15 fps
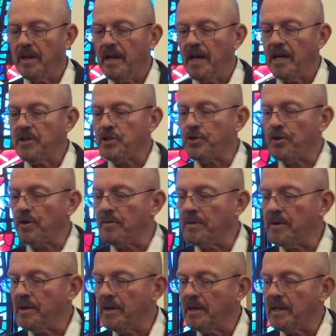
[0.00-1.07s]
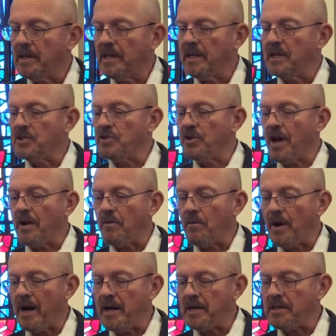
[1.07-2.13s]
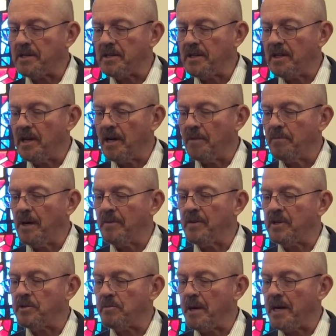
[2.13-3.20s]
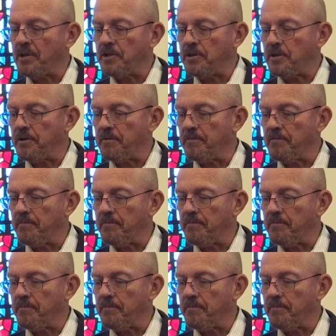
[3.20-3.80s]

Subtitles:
A servant is not ranked above his master.